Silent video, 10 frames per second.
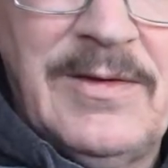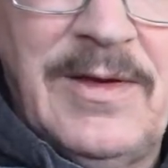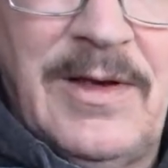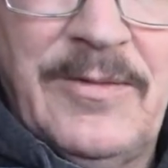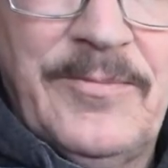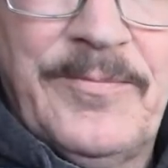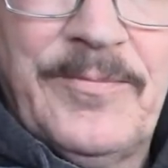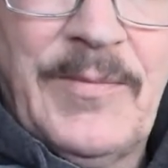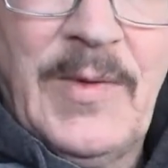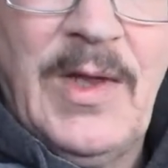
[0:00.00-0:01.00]
Yeah.
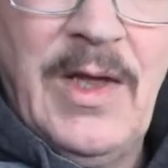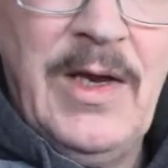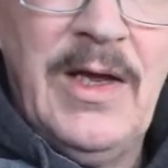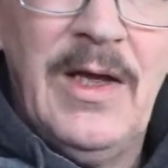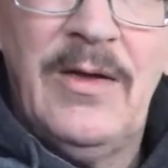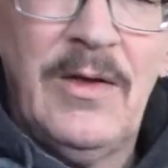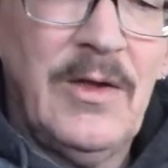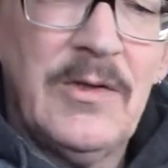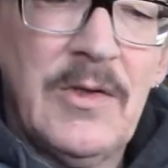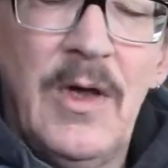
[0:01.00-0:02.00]
Anyhow,
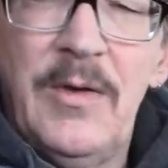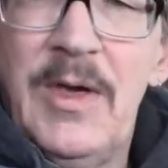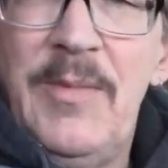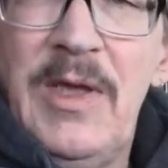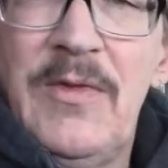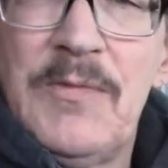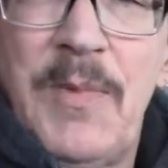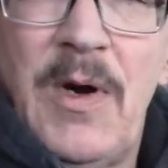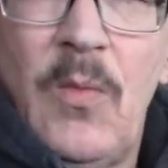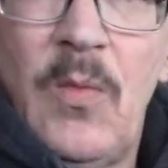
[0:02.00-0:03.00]
so I'm going to make this
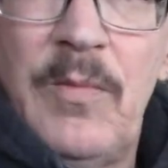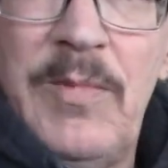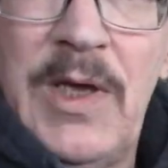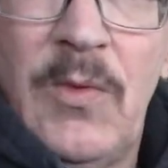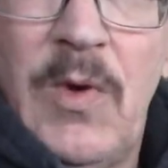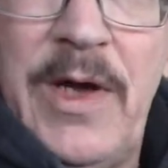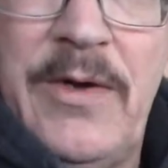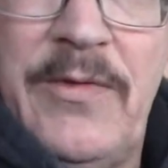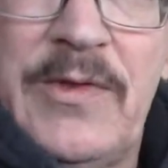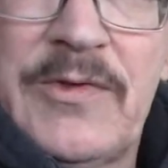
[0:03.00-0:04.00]
part, make it
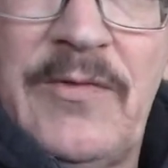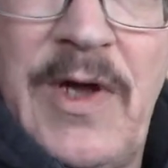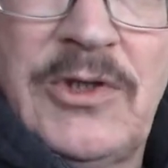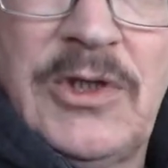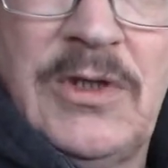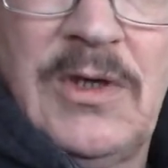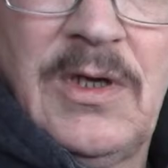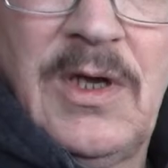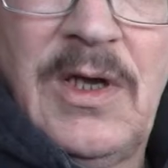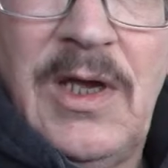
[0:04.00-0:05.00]
wider this direction,
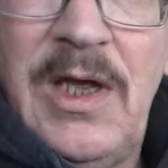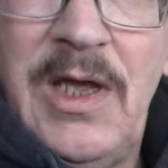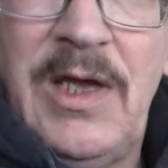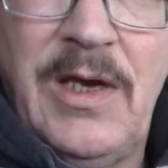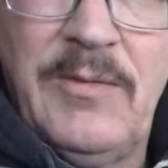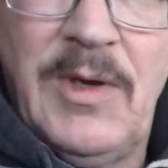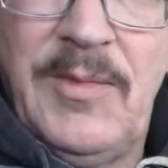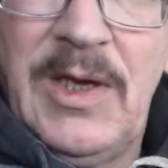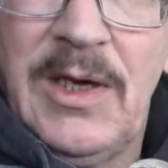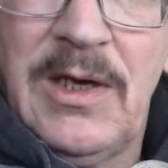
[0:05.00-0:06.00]
and I'm going to
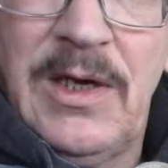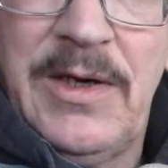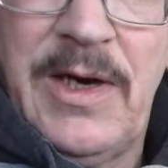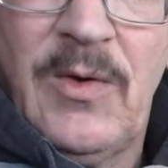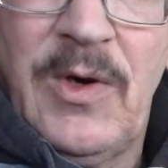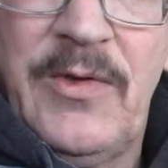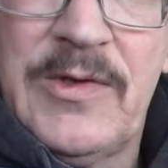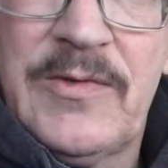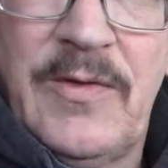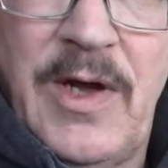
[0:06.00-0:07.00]
make it a little narrower
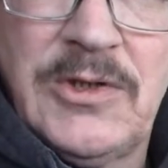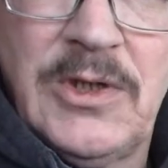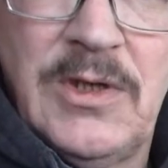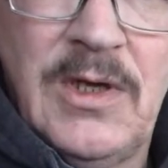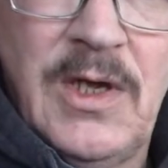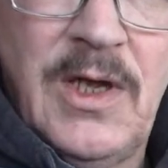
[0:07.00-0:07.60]
this direction.